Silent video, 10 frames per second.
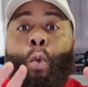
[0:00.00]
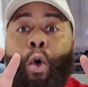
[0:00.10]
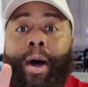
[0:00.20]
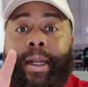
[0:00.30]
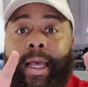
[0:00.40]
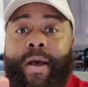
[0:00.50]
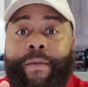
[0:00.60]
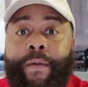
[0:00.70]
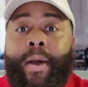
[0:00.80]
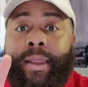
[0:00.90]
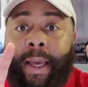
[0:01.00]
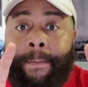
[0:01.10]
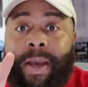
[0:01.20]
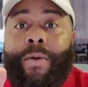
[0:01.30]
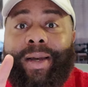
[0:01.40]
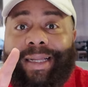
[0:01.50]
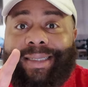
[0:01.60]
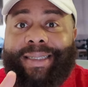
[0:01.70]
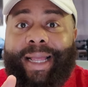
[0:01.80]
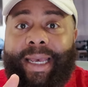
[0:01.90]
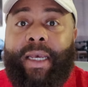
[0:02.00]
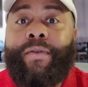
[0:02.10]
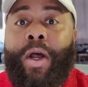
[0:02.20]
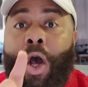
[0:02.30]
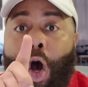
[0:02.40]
What if the American slaves